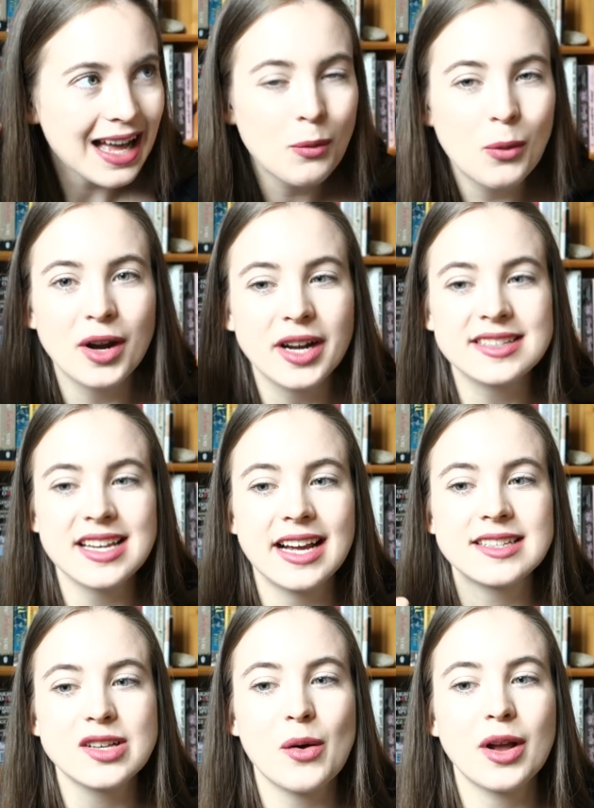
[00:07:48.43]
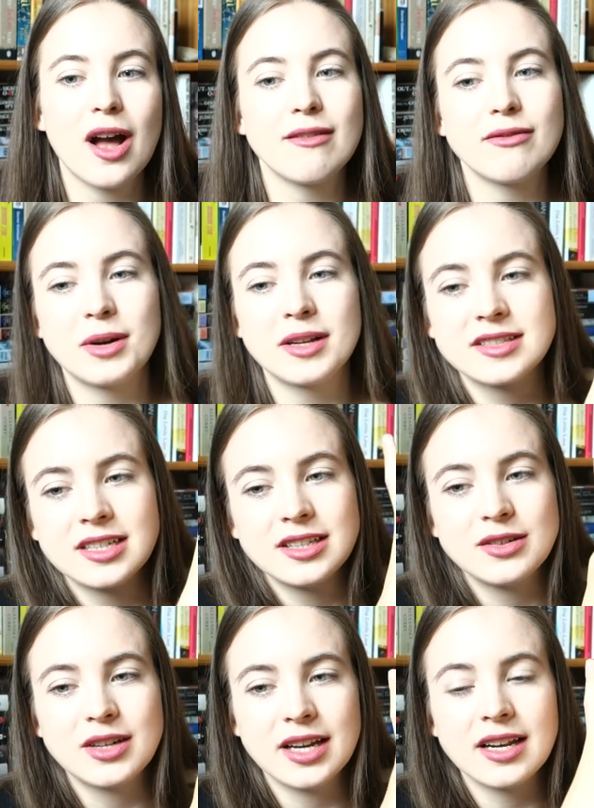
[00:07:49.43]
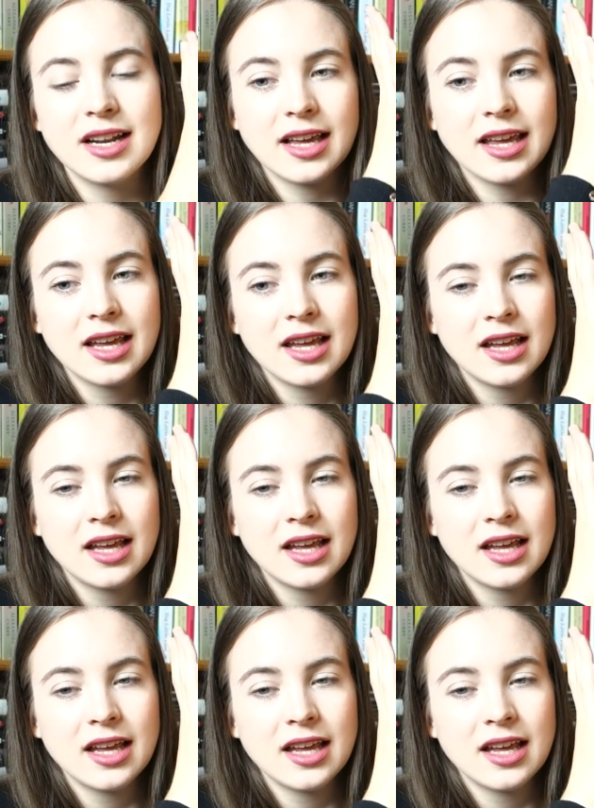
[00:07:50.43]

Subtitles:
Warning signs going off until you can, like,